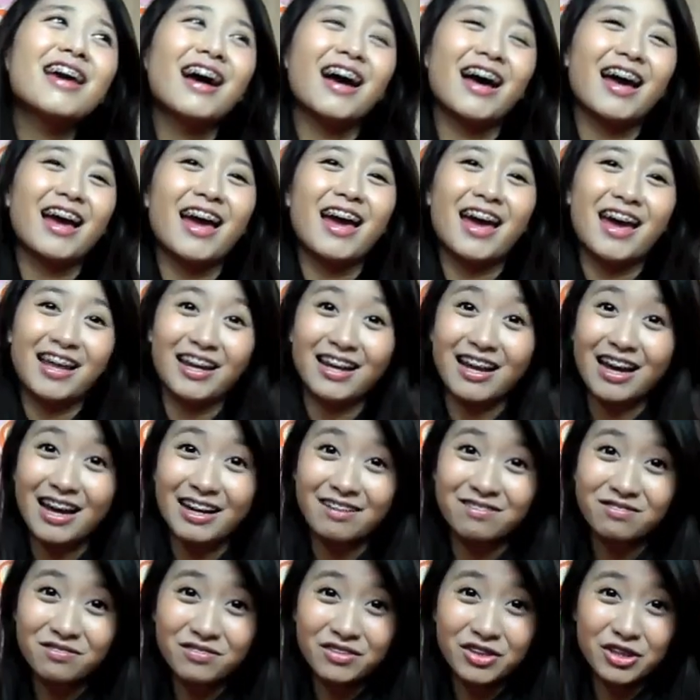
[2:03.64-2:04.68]
Yeah, and
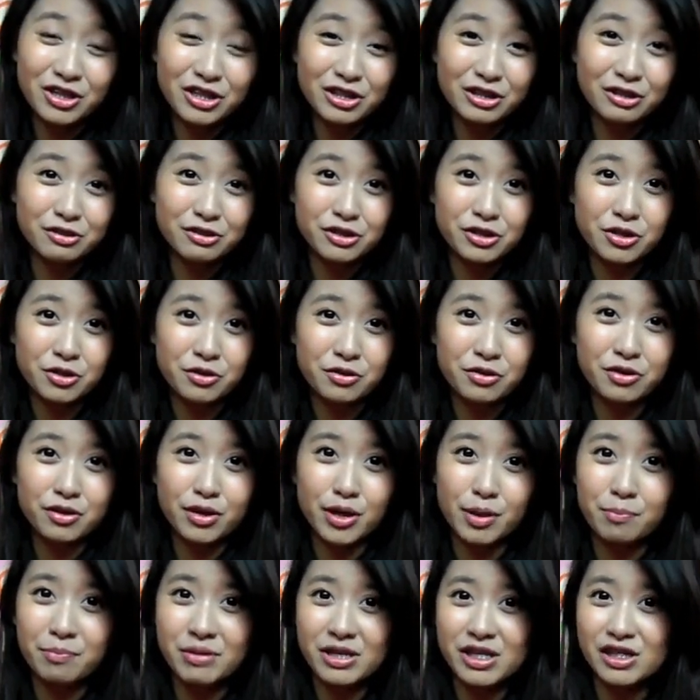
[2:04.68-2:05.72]
I'm going to show
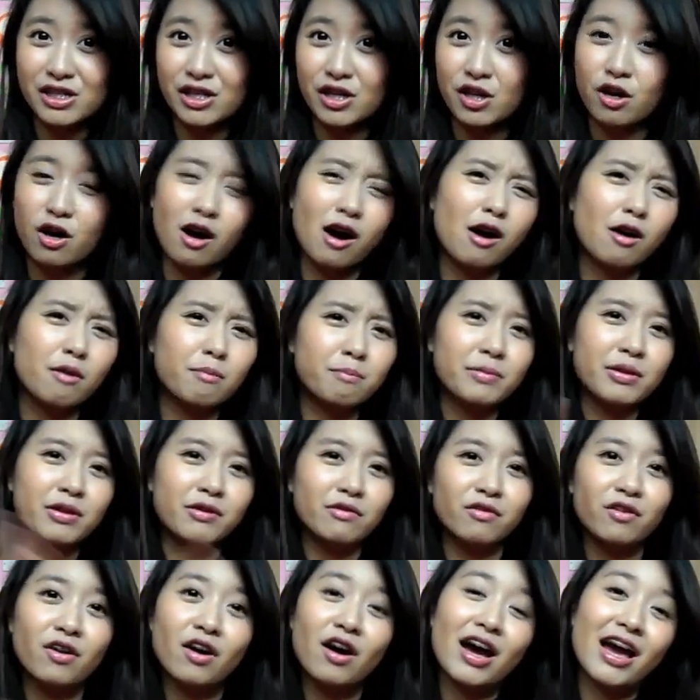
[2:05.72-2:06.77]
you a picture of
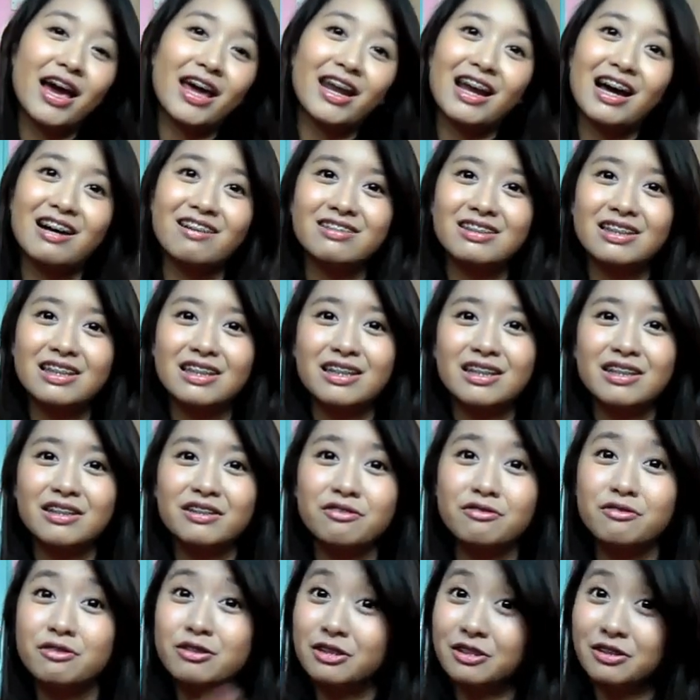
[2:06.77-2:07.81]
before and
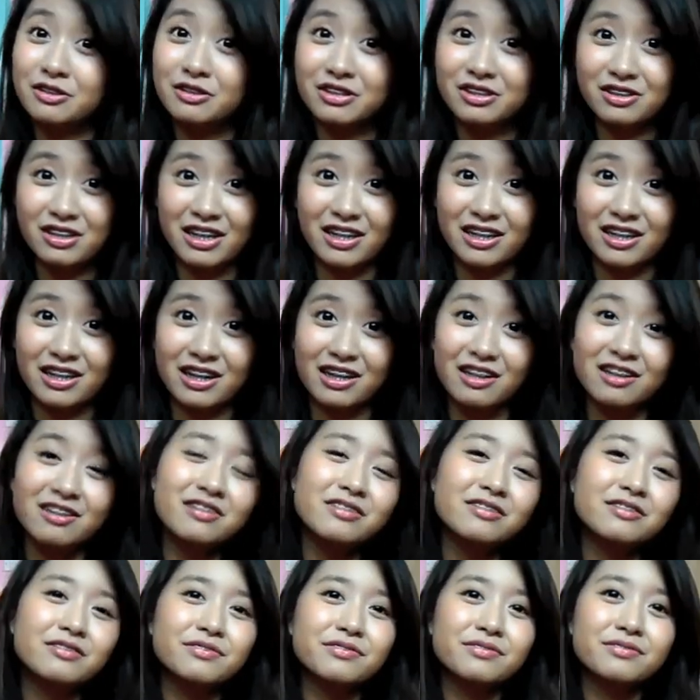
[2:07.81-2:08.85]
after photos right
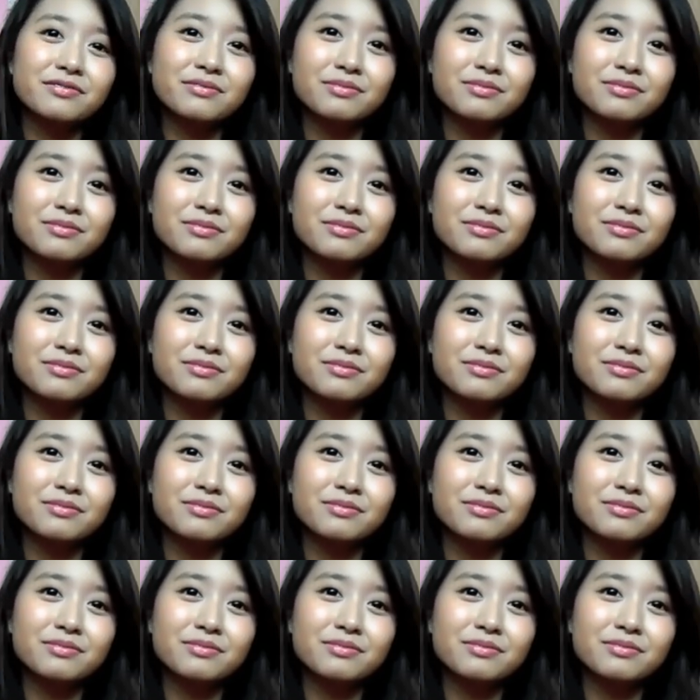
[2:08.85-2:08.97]
now.